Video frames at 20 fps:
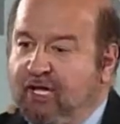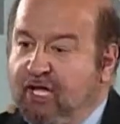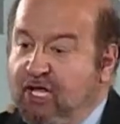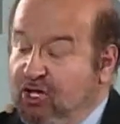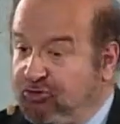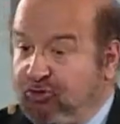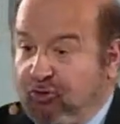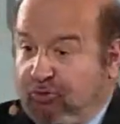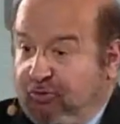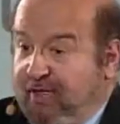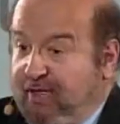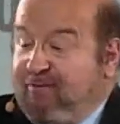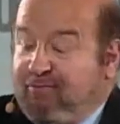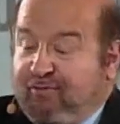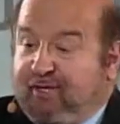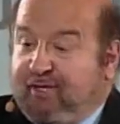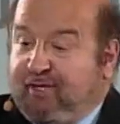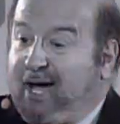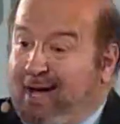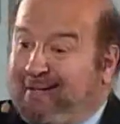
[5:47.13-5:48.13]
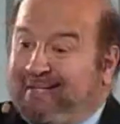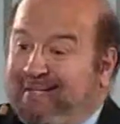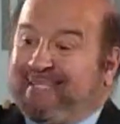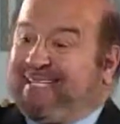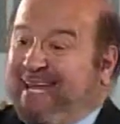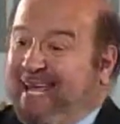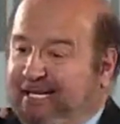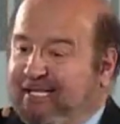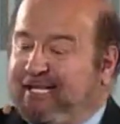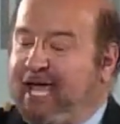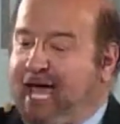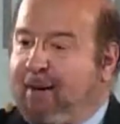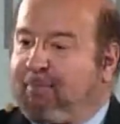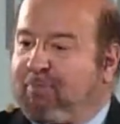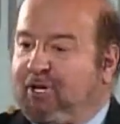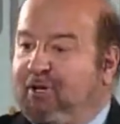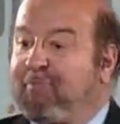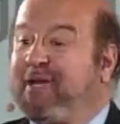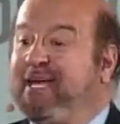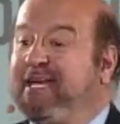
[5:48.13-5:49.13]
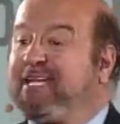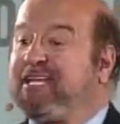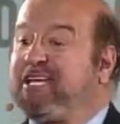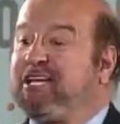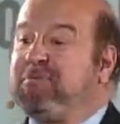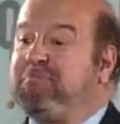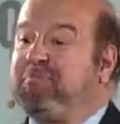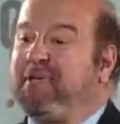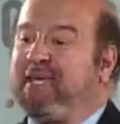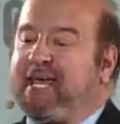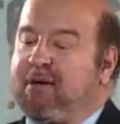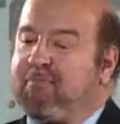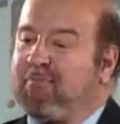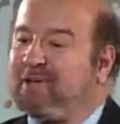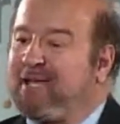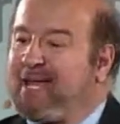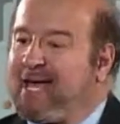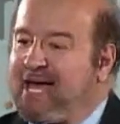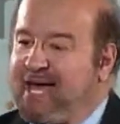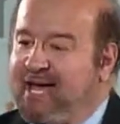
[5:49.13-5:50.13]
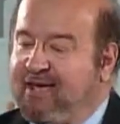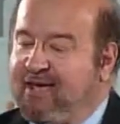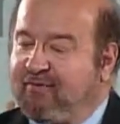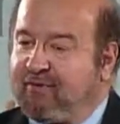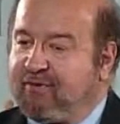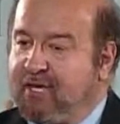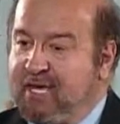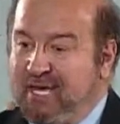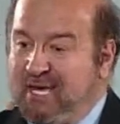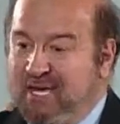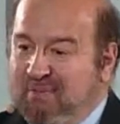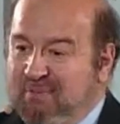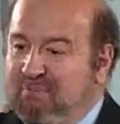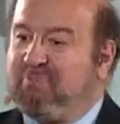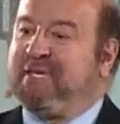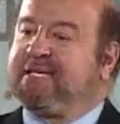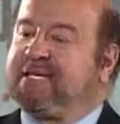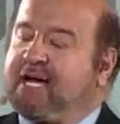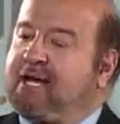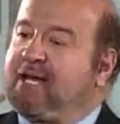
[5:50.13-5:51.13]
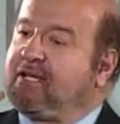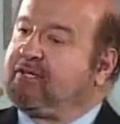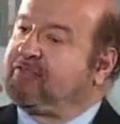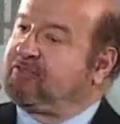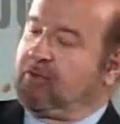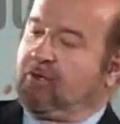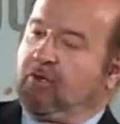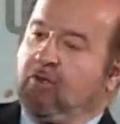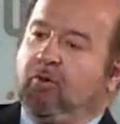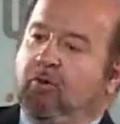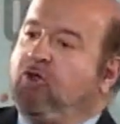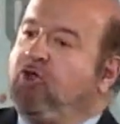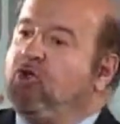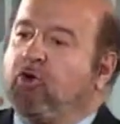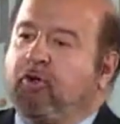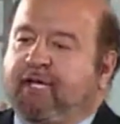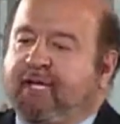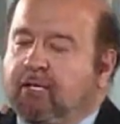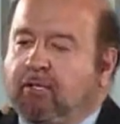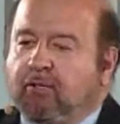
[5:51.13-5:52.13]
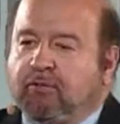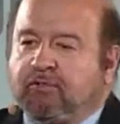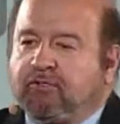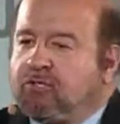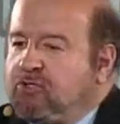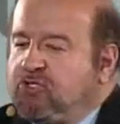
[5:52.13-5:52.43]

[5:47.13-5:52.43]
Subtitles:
So they've got dead capital, but it can't become live because your guilt,